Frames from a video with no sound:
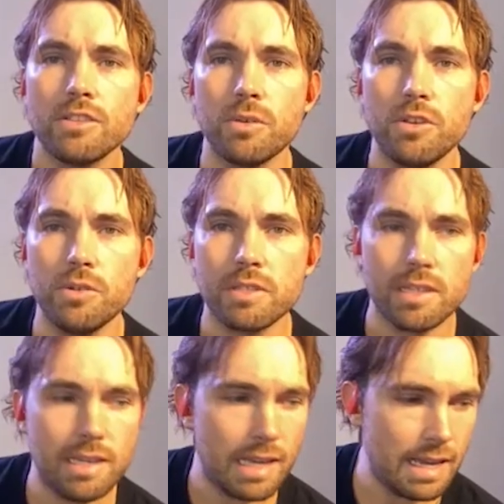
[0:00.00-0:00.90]
So
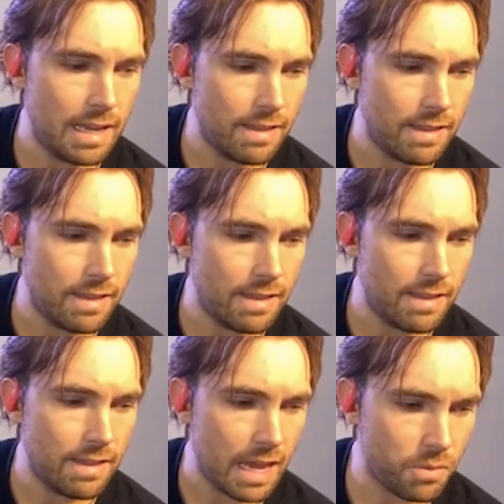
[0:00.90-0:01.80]
usually
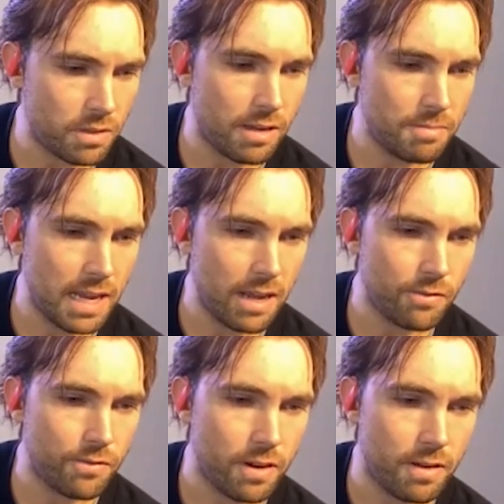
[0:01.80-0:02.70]
that will come
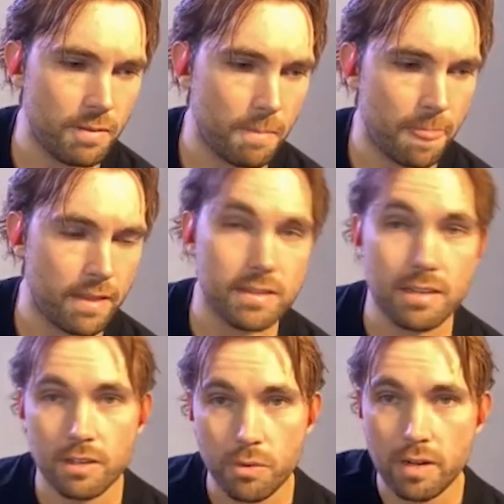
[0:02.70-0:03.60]
down from the
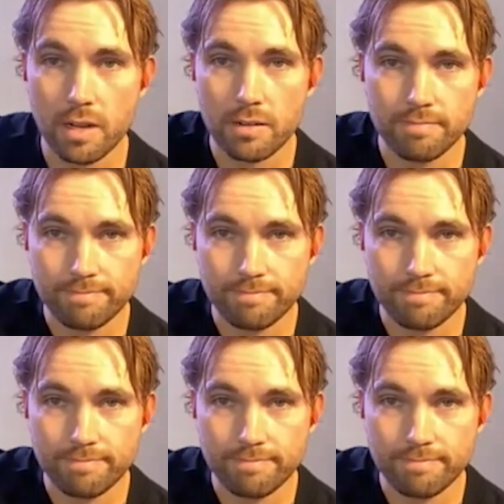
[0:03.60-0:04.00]
stunt coordinator,